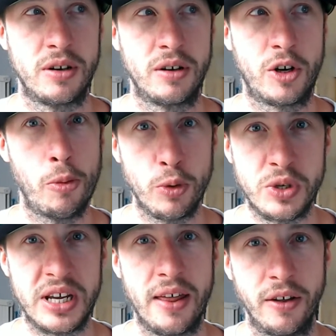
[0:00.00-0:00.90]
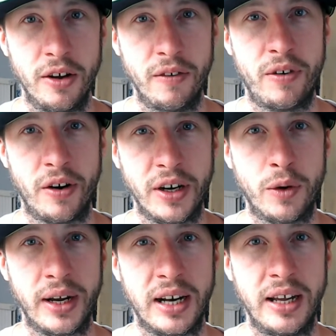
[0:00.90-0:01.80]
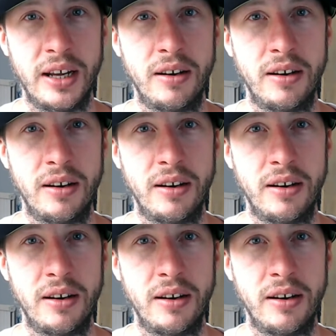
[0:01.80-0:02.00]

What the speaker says: cobbled together very quickly,